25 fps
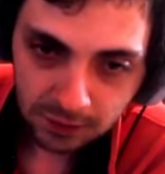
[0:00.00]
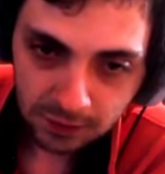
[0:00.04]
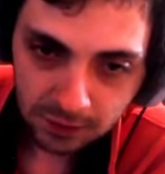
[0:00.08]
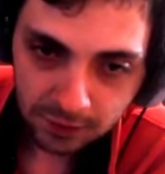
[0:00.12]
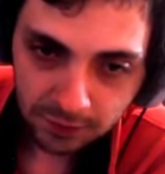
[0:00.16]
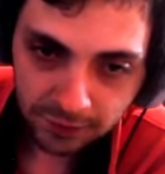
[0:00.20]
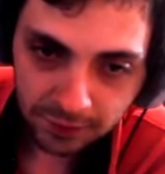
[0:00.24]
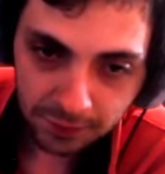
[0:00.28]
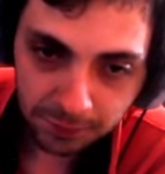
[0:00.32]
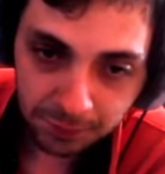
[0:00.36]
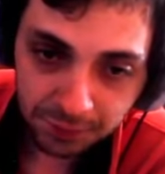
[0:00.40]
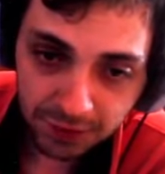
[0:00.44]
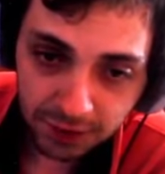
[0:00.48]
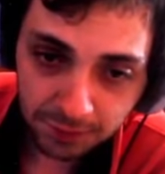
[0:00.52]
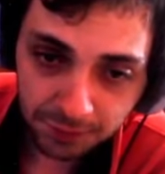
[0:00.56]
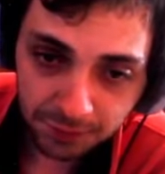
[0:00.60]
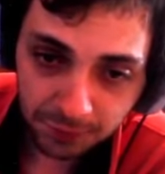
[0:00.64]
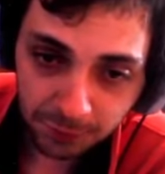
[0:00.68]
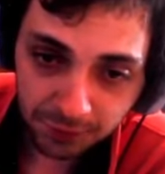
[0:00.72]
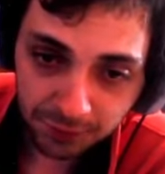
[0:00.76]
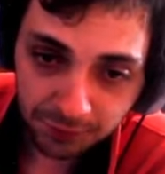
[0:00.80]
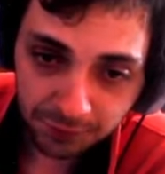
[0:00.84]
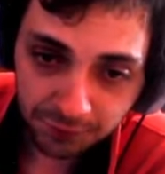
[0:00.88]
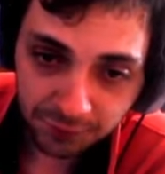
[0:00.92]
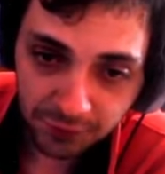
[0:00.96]
They probably
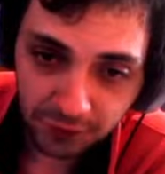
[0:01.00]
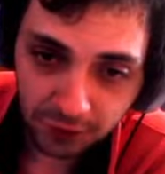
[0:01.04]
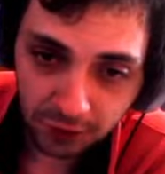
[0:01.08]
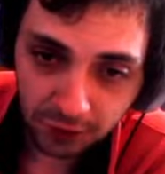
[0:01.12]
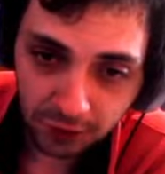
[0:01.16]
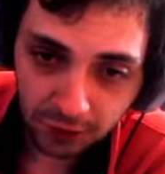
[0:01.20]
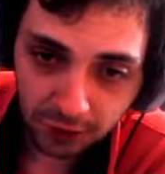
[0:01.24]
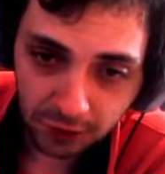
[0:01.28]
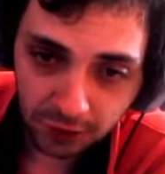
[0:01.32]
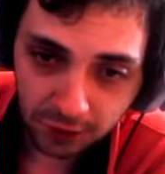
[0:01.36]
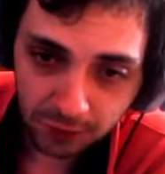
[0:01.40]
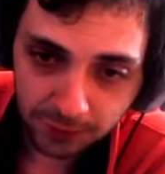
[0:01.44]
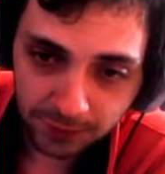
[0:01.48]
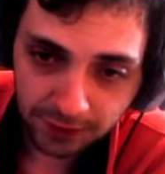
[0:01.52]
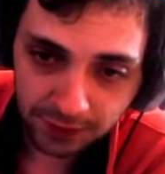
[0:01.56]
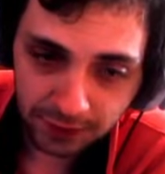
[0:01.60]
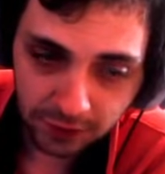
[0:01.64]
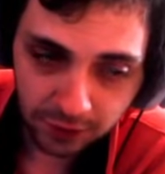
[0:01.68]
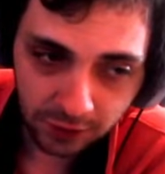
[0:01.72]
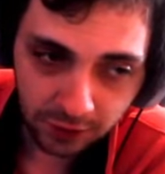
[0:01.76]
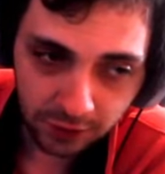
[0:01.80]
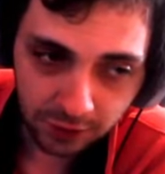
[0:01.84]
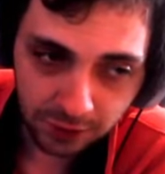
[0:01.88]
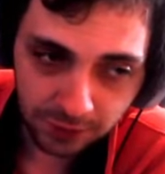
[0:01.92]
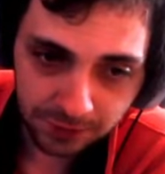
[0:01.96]
went far away to
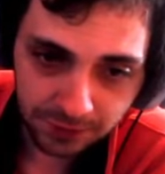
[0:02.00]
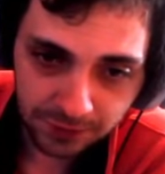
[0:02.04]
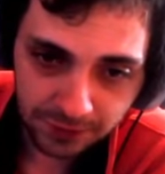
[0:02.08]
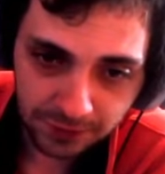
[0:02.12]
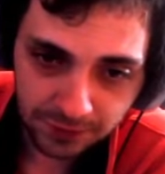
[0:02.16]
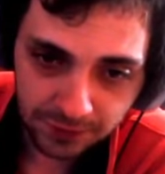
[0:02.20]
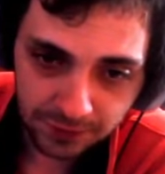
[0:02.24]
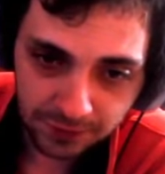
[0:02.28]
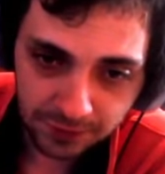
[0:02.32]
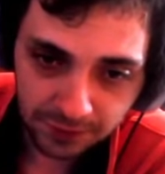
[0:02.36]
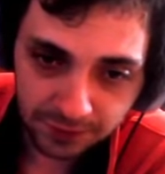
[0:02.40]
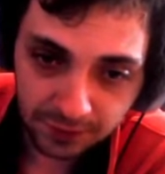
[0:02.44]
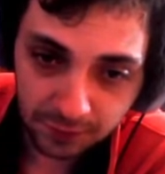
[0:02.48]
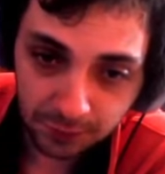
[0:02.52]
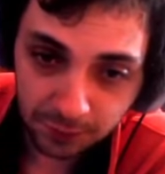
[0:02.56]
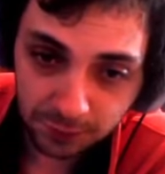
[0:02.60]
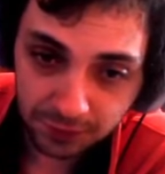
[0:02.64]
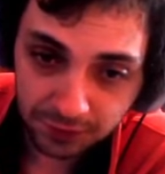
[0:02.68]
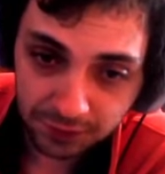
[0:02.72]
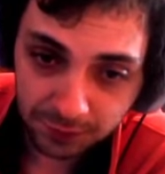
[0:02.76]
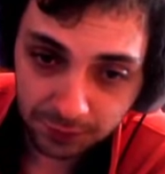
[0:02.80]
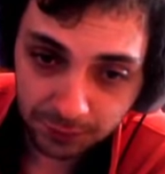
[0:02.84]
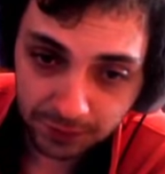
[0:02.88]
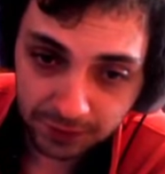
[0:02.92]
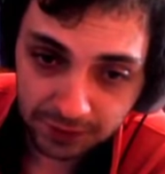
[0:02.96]
hard reset. They
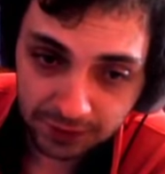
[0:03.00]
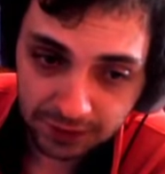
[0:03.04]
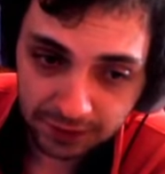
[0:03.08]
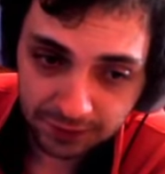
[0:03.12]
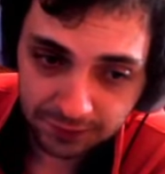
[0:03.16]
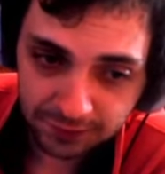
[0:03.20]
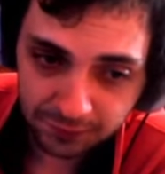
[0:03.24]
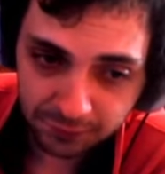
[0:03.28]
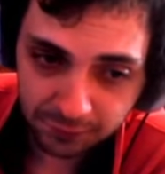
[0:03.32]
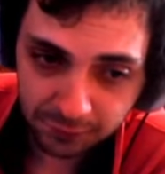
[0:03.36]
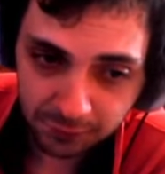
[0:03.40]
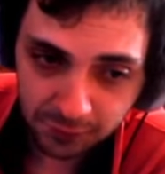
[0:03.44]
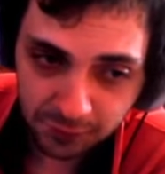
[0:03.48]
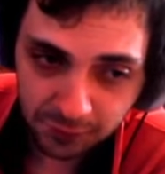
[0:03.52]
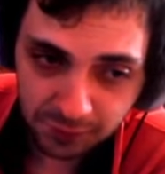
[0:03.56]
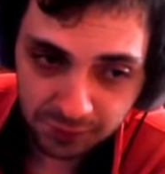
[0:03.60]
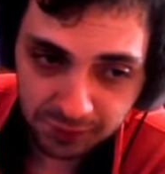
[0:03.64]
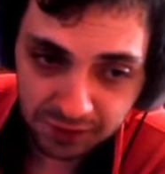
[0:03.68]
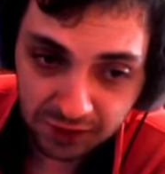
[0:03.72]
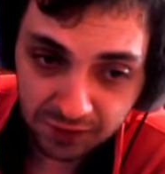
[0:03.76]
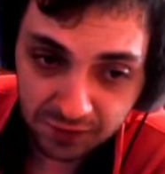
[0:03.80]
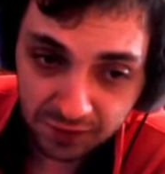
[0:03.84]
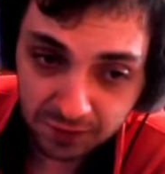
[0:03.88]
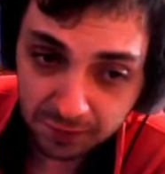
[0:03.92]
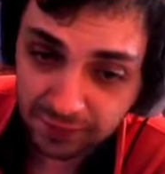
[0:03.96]
really waited out that force
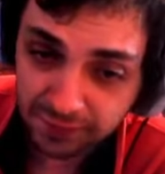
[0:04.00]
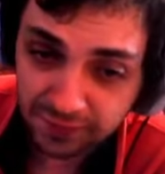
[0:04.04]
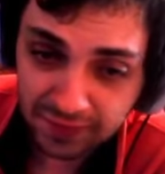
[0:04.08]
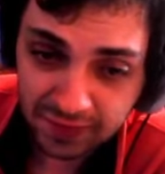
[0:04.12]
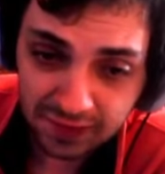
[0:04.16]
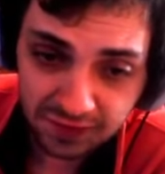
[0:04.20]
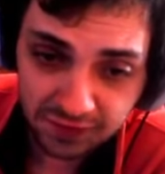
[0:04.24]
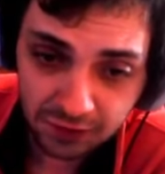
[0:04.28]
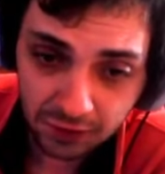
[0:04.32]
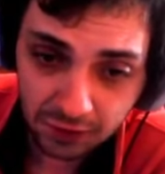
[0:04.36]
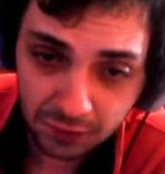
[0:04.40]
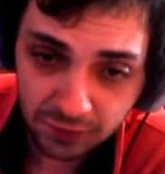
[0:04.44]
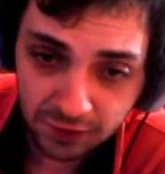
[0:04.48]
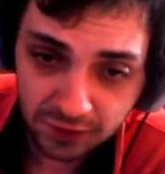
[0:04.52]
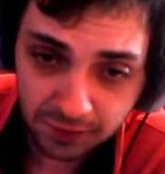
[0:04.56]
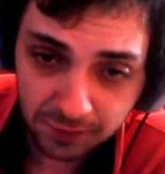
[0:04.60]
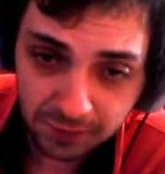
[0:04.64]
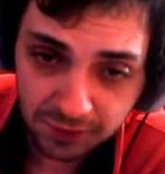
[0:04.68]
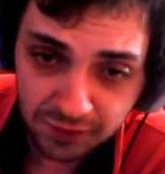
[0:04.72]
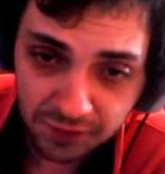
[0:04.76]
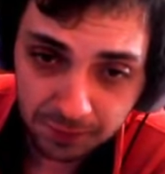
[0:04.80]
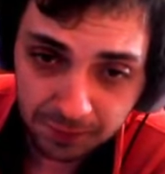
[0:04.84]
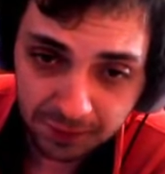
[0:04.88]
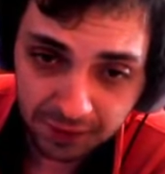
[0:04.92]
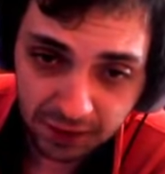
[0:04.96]
penance. I mean, that does give me
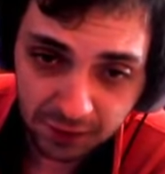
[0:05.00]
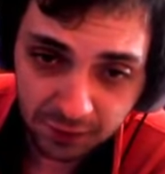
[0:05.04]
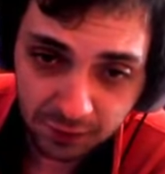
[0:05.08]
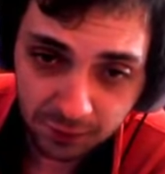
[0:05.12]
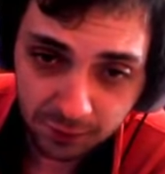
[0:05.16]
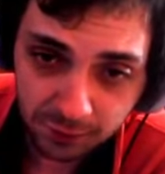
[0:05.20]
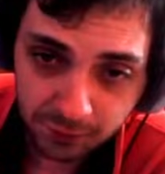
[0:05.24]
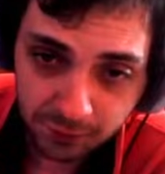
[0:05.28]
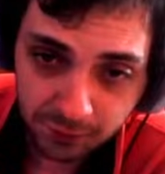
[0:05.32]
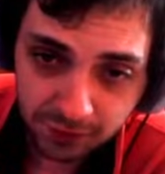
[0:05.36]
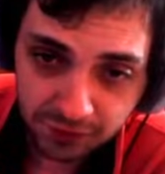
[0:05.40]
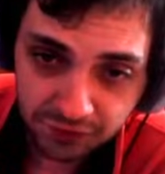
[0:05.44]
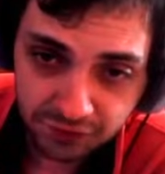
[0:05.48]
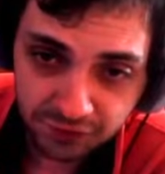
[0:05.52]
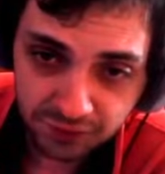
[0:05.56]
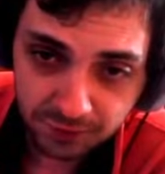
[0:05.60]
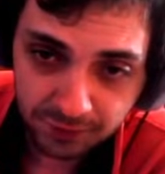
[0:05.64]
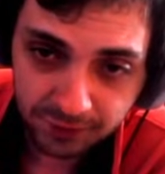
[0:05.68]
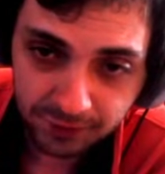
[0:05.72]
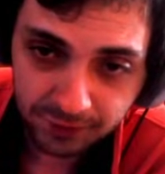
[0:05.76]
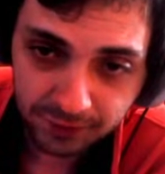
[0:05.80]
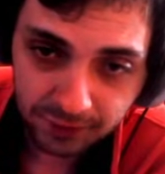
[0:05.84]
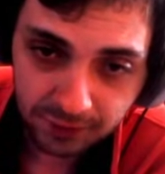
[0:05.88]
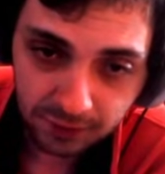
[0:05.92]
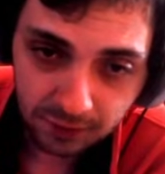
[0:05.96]
some passive regression, am
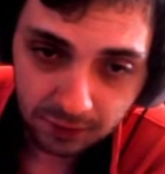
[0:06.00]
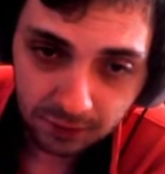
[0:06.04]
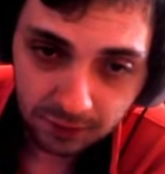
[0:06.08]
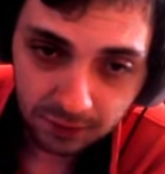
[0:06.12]
I right?